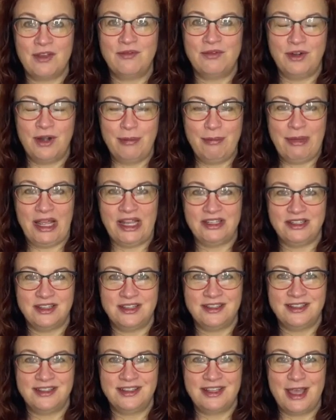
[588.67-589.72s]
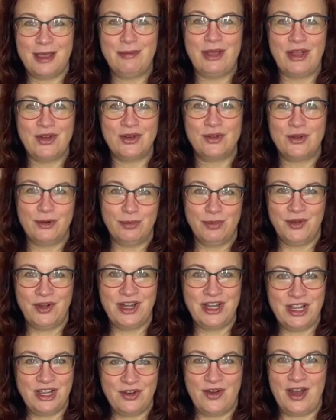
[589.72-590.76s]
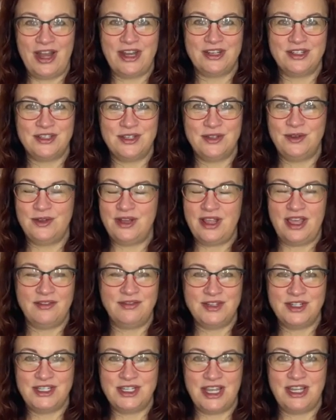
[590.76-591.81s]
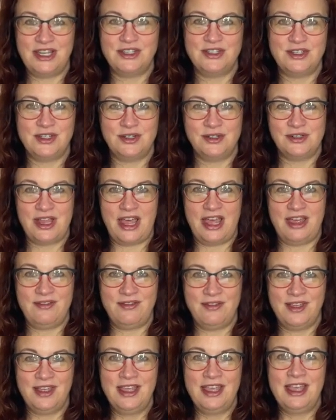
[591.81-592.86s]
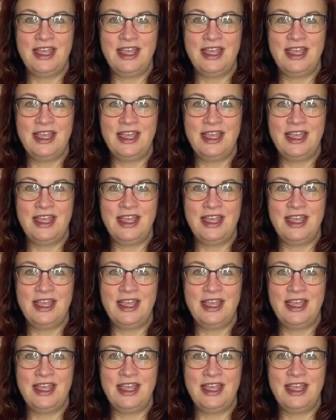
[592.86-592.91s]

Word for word: for a month about incorporating gratitude every day into your life.